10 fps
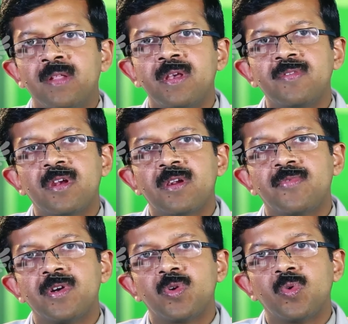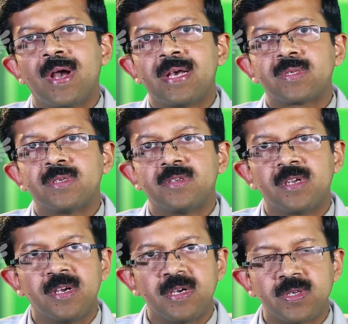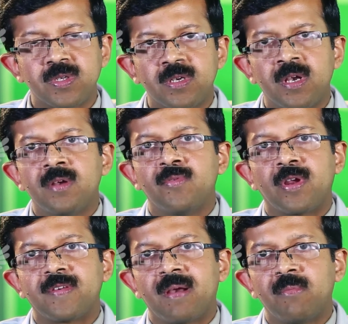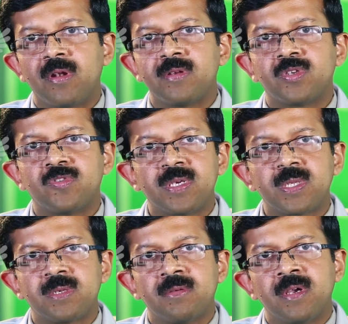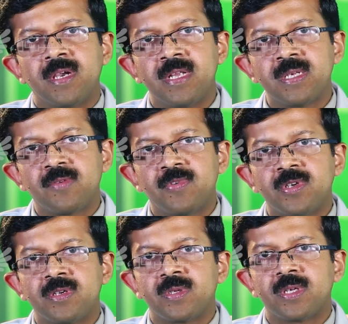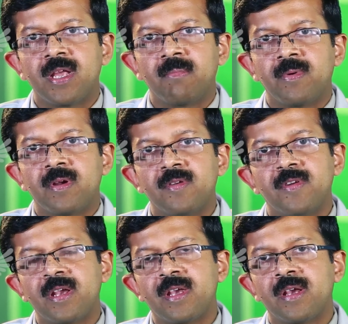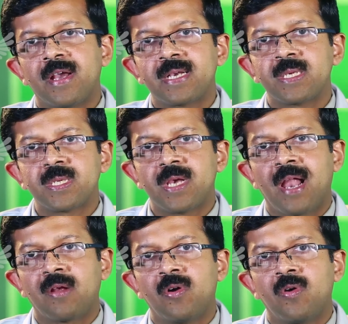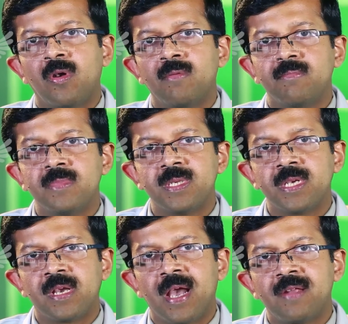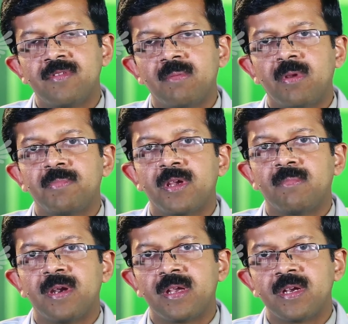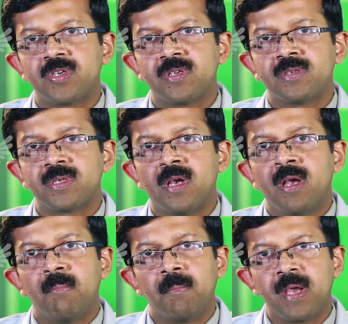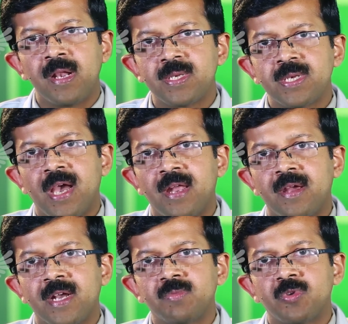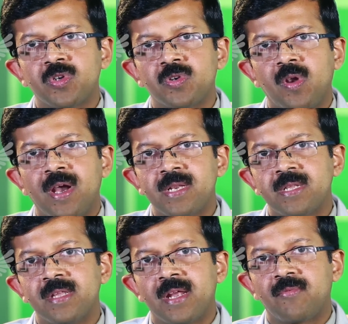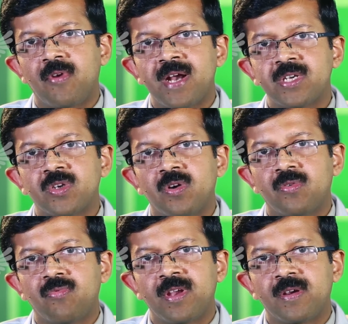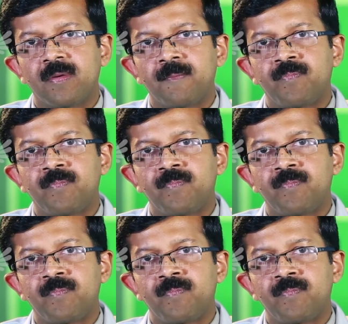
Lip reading: These are referred to as triggers. For example, stress, insufficient sleep, drinking excess alcohol, missing anti-epileptic medication, meals, and exposure to light that flash or flicker.